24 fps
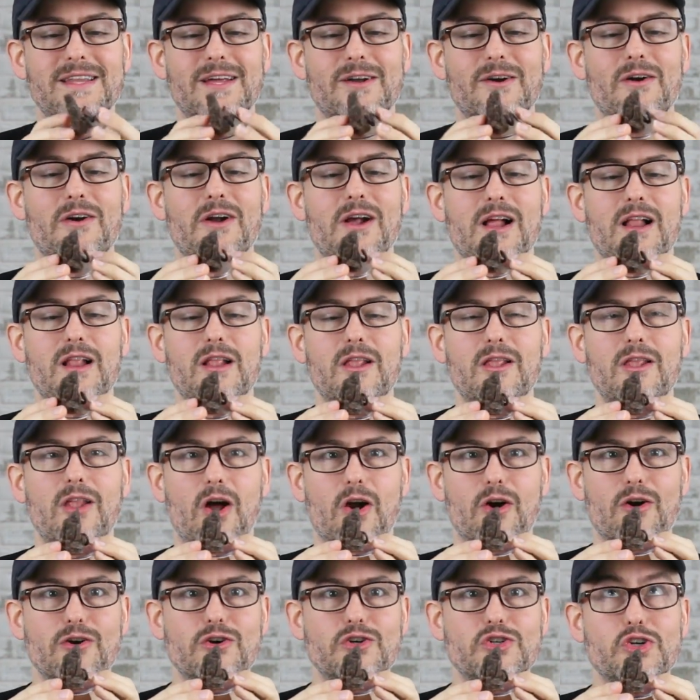They're
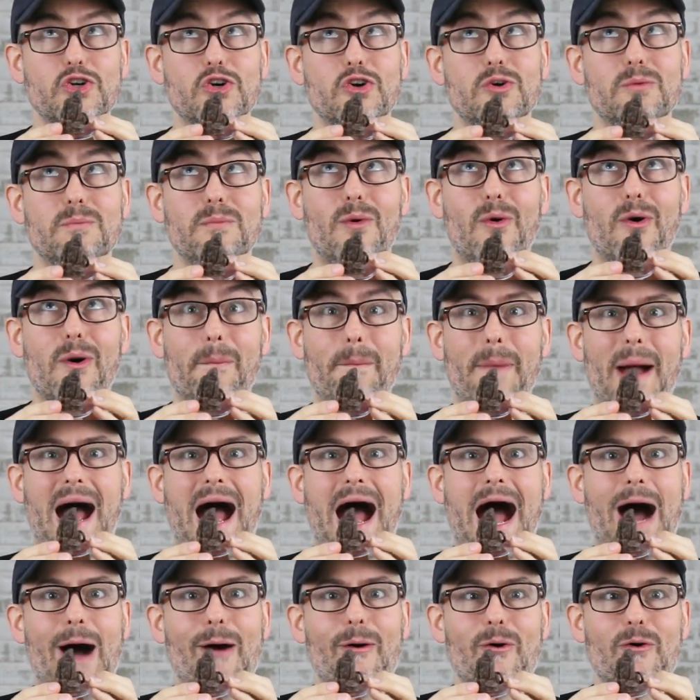larger, more
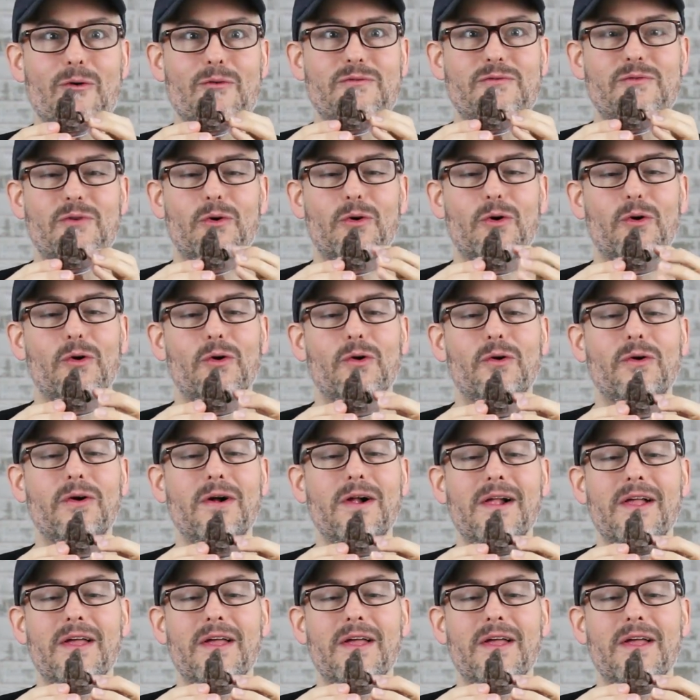powerful